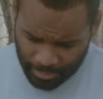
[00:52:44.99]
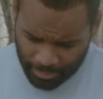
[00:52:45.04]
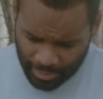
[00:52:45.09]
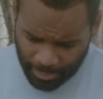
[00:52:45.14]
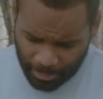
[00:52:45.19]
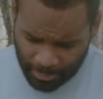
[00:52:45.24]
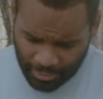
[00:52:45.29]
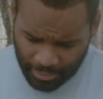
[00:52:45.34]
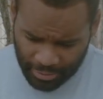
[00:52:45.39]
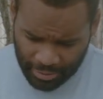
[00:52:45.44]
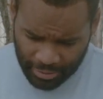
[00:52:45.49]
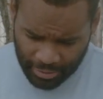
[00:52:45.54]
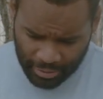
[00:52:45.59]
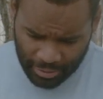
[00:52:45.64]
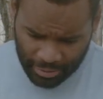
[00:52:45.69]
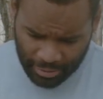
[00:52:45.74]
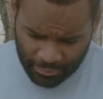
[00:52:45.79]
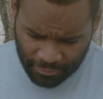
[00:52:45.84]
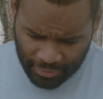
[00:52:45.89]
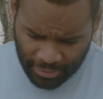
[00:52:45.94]
People think
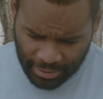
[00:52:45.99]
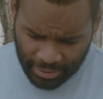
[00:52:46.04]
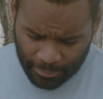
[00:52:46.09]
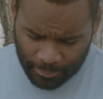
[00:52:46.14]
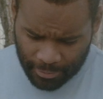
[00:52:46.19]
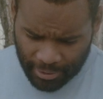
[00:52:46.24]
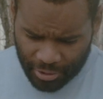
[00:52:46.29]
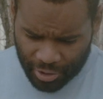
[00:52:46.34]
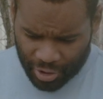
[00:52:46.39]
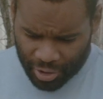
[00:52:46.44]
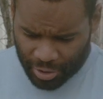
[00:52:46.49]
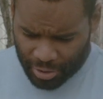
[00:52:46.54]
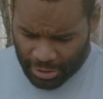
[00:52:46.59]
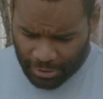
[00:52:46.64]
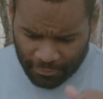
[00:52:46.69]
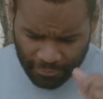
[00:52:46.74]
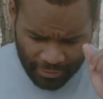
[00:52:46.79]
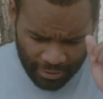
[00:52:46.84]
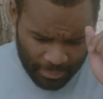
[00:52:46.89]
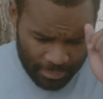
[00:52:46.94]
if I get rich and
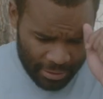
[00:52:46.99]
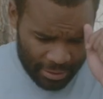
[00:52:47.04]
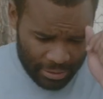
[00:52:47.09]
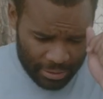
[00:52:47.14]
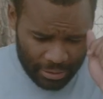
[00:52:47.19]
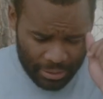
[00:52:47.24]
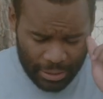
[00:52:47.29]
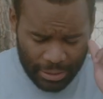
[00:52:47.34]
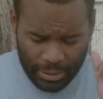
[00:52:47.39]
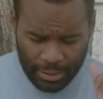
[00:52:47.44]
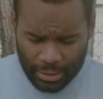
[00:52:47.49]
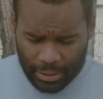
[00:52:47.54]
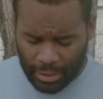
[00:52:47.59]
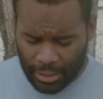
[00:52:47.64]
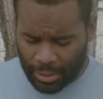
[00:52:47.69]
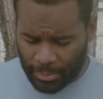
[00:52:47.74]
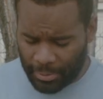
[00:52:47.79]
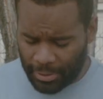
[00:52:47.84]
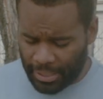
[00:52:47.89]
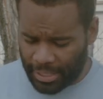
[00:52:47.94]
get famous and da da
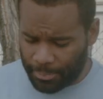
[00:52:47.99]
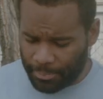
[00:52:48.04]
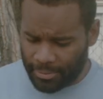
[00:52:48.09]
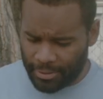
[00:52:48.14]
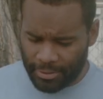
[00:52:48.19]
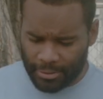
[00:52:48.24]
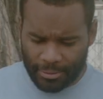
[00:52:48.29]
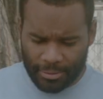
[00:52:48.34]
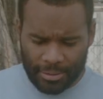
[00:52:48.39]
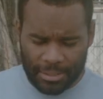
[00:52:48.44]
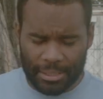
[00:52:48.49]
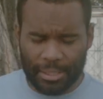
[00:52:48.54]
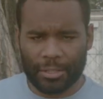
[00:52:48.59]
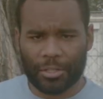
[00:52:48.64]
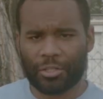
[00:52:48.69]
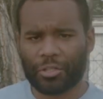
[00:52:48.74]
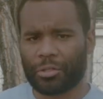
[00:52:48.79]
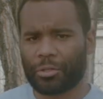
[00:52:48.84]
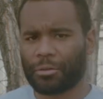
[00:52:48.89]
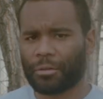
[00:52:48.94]
da, I'll be happy. It's
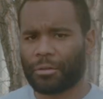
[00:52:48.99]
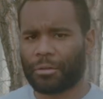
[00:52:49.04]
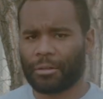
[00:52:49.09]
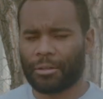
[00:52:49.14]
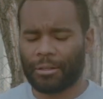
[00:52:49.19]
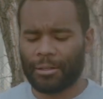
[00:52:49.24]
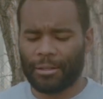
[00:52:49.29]
not the truth.